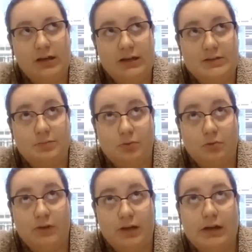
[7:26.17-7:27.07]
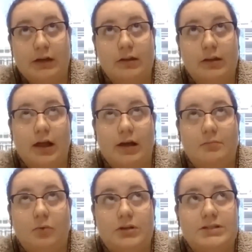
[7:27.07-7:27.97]
is proving a
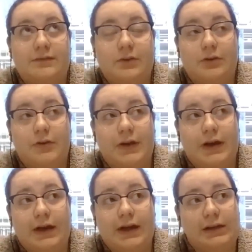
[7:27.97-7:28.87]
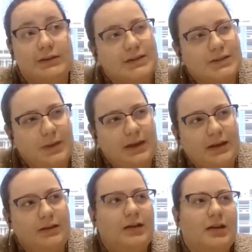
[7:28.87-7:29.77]
lot more difficult than I
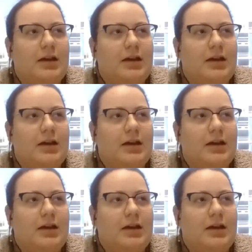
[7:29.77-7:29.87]
anticipated